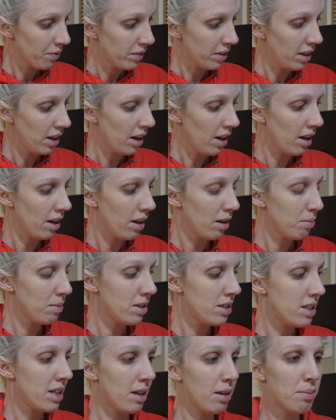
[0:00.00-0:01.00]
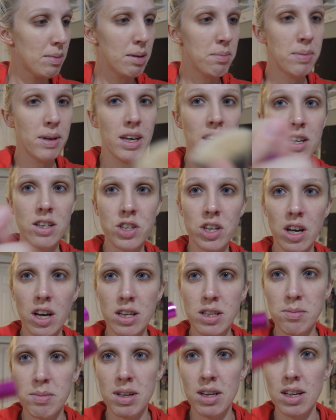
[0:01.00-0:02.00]
Yeah, I'm gonna take my BH
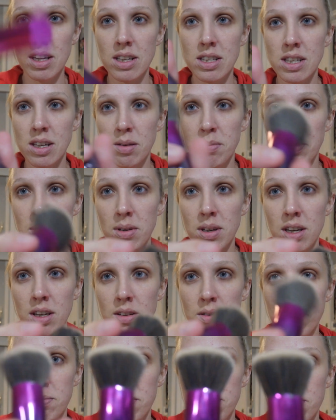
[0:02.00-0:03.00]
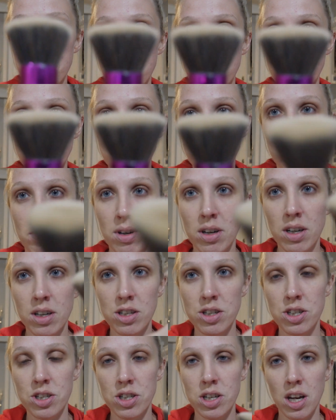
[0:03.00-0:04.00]
Cosmetics Kabuki
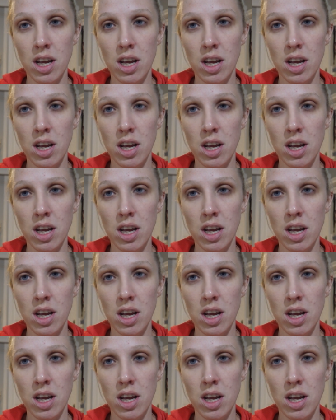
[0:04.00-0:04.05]
brush